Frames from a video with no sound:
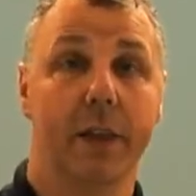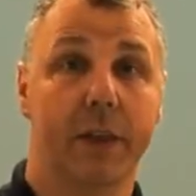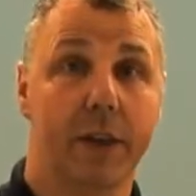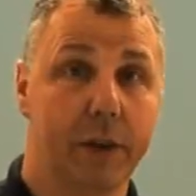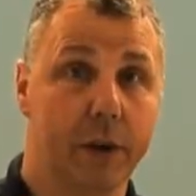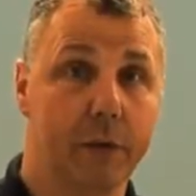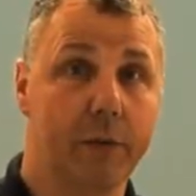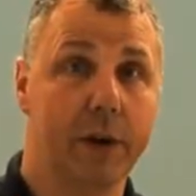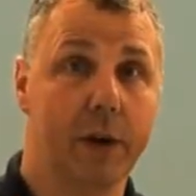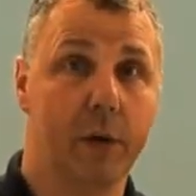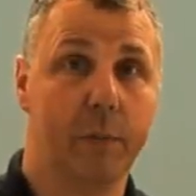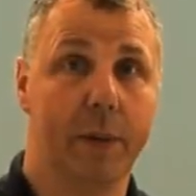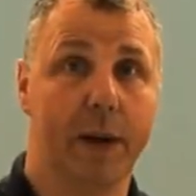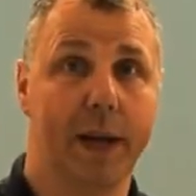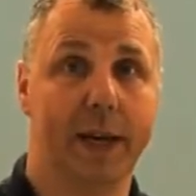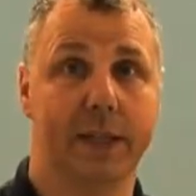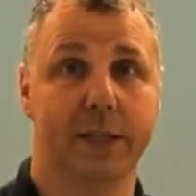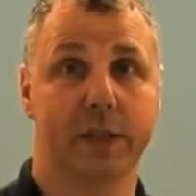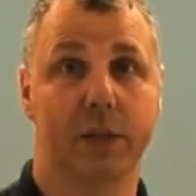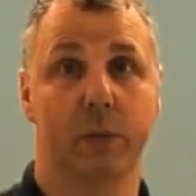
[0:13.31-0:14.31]
They're the real
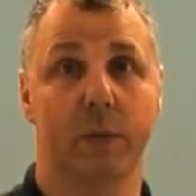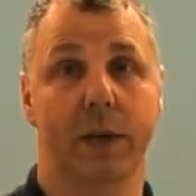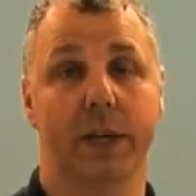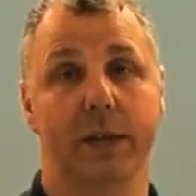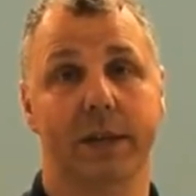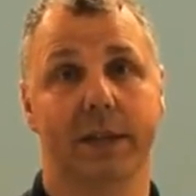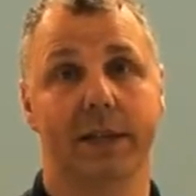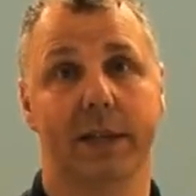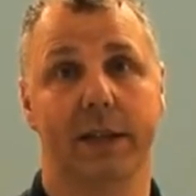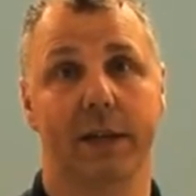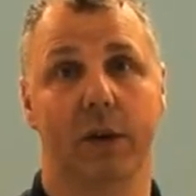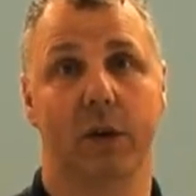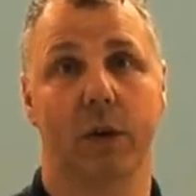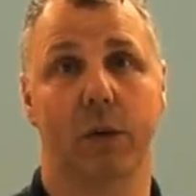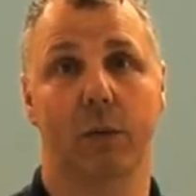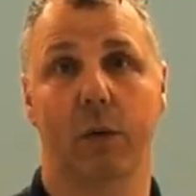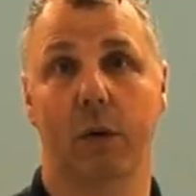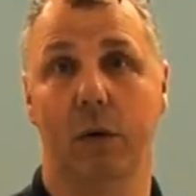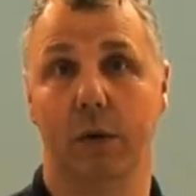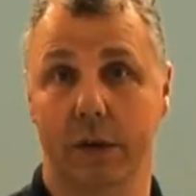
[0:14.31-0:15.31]
paint, so when you see it on
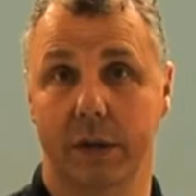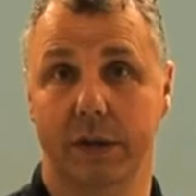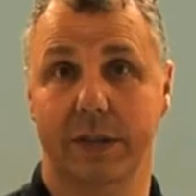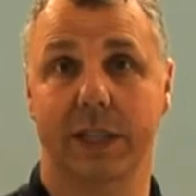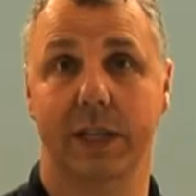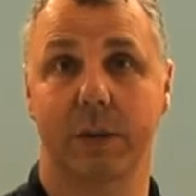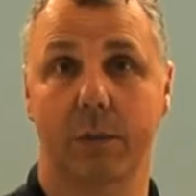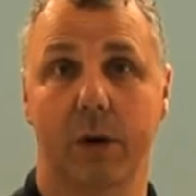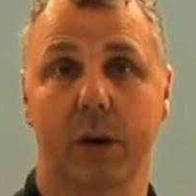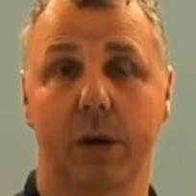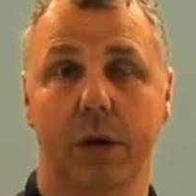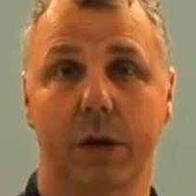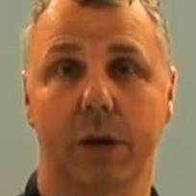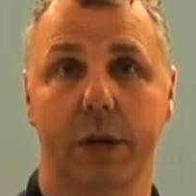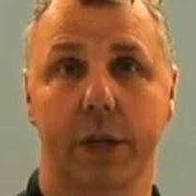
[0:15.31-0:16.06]
the wall, you'll see what colour